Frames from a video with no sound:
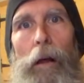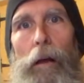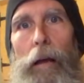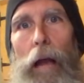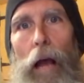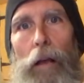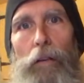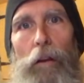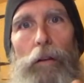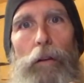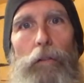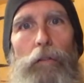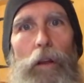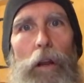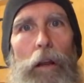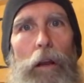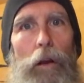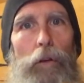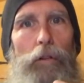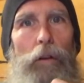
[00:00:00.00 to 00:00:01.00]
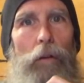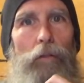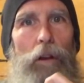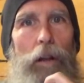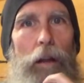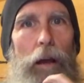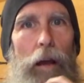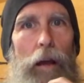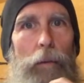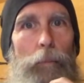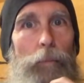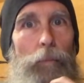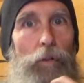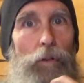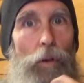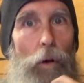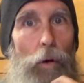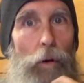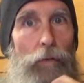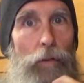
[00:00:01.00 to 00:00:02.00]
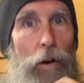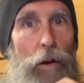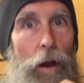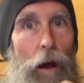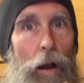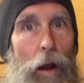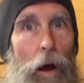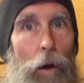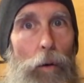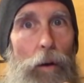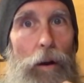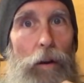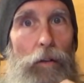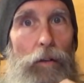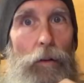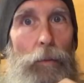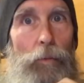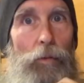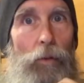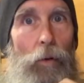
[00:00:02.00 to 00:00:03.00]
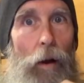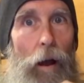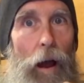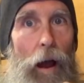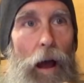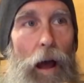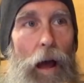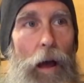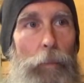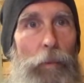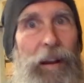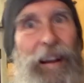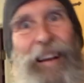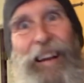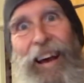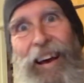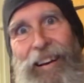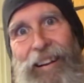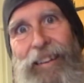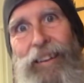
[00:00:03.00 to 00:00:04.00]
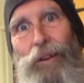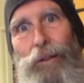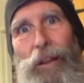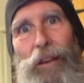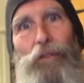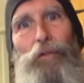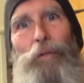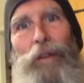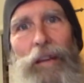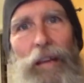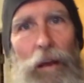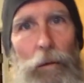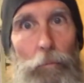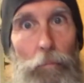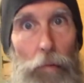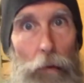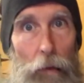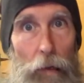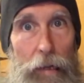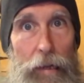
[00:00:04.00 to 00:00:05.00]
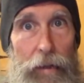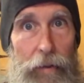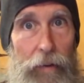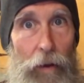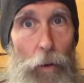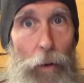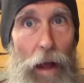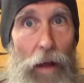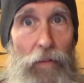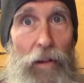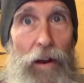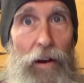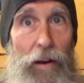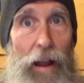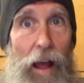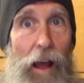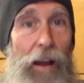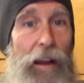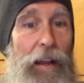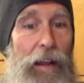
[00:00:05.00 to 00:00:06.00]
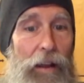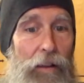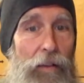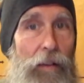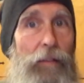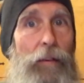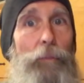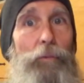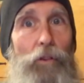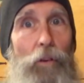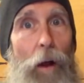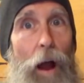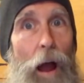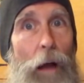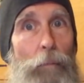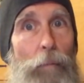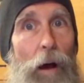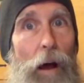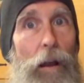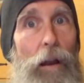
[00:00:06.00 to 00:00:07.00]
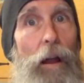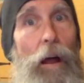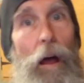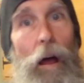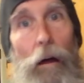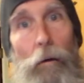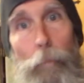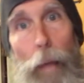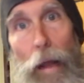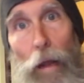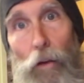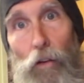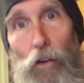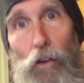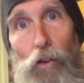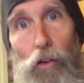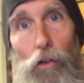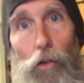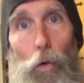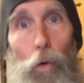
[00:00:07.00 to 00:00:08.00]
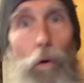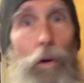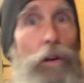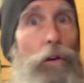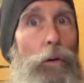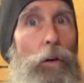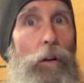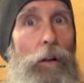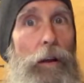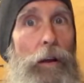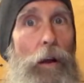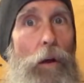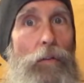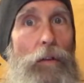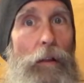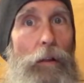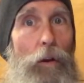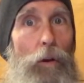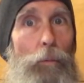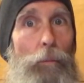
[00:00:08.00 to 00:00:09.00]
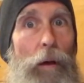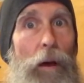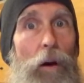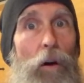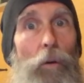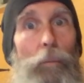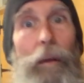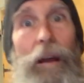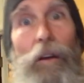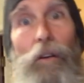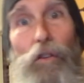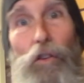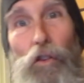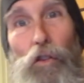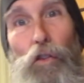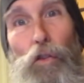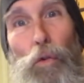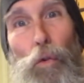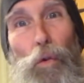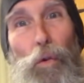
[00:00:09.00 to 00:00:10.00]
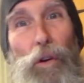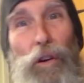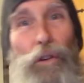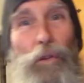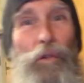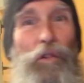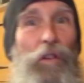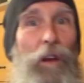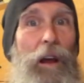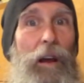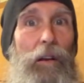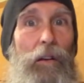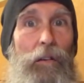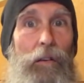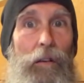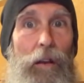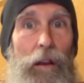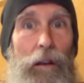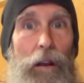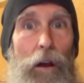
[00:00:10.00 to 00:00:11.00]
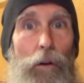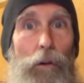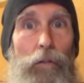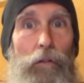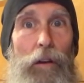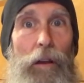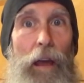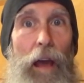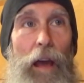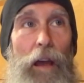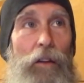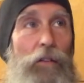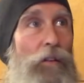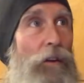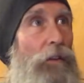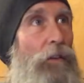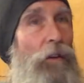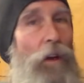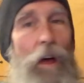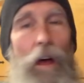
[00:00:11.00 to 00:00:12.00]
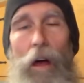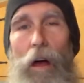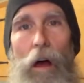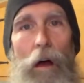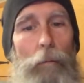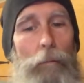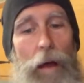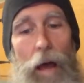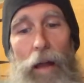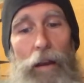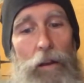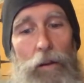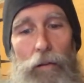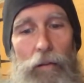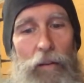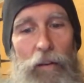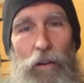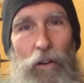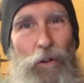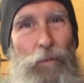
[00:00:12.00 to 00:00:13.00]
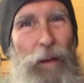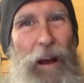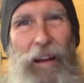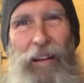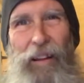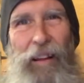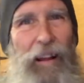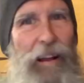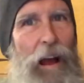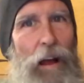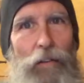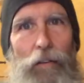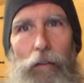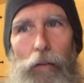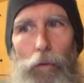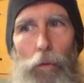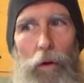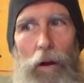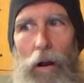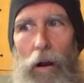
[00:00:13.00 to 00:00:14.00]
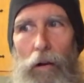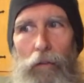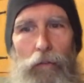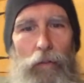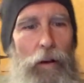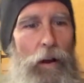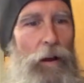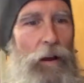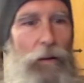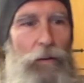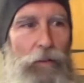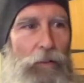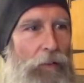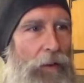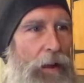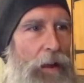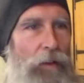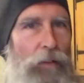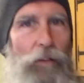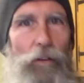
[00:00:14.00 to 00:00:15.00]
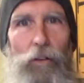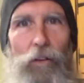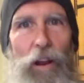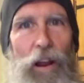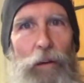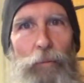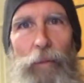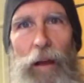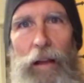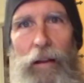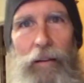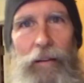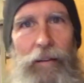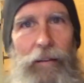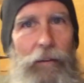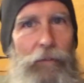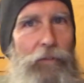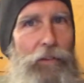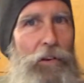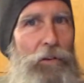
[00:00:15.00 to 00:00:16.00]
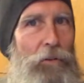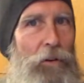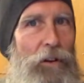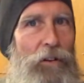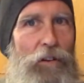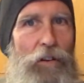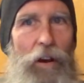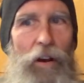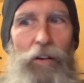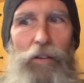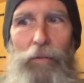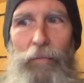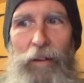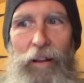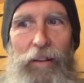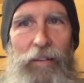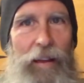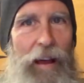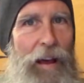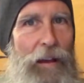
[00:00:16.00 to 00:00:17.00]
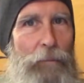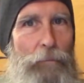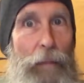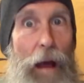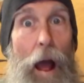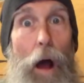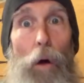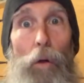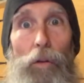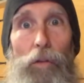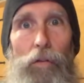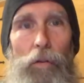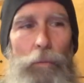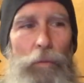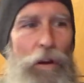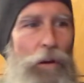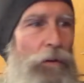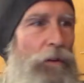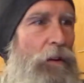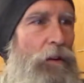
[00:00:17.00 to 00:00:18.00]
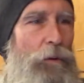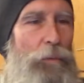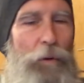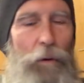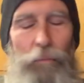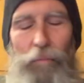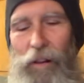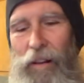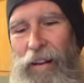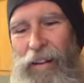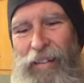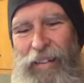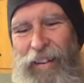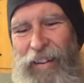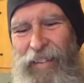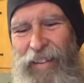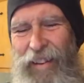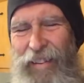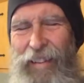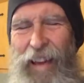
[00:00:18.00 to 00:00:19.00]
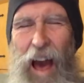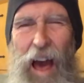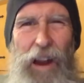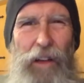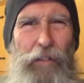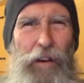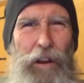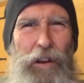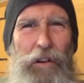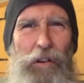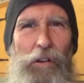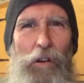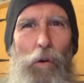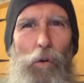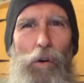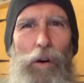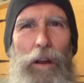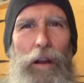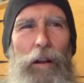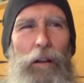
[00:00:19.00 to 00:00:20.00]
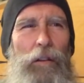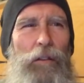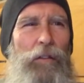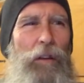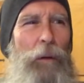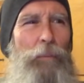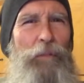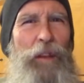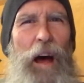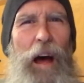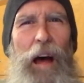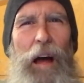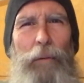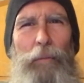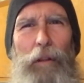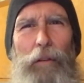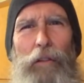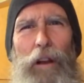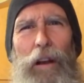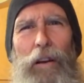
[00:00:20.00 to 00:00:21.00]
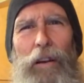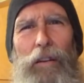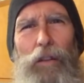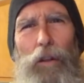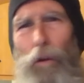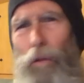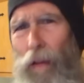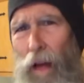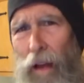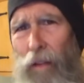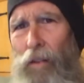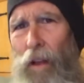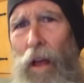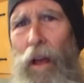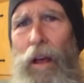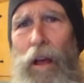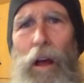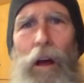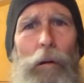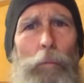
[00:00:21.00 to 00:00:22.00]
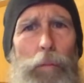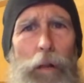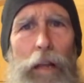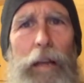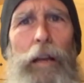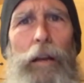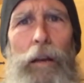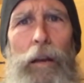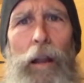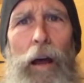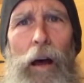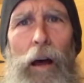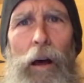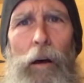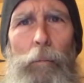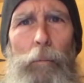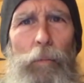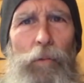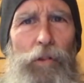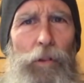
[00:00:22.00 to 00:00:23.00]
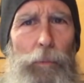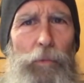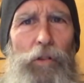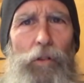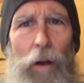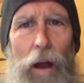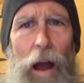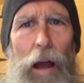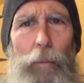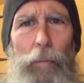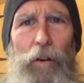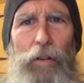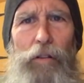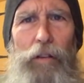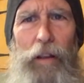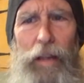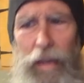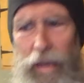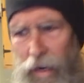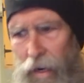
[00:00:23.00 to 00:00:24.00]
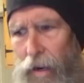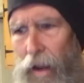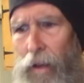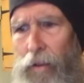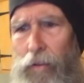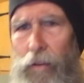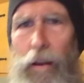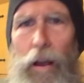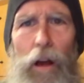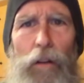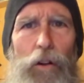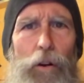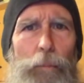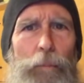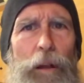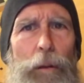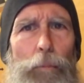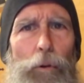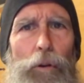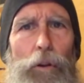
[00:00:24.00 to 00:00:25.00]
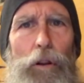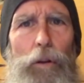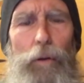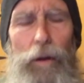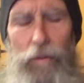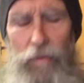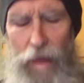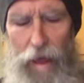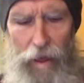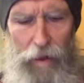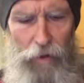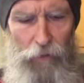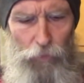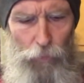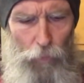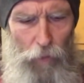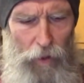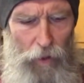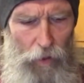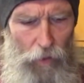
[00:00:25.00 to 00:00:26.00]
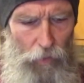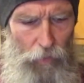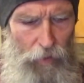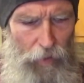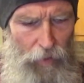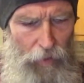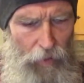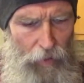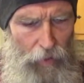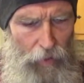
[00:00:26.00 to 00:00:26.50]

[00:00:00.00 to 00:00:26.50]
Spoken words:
Guys, I do videos every day, so if you're not already subscribed, and I got to do this one again, please go down there and hit the subscribe button. Make sure you click on the little bell. Make sure you check send notifications. Man, YouTube, I swear if Instagram made just a few adjustments, I'd bounce from YouTube completely. It's just kind of annoying sometimes, the various little things. Bleeding subscribers again, and I see other people doing that as well.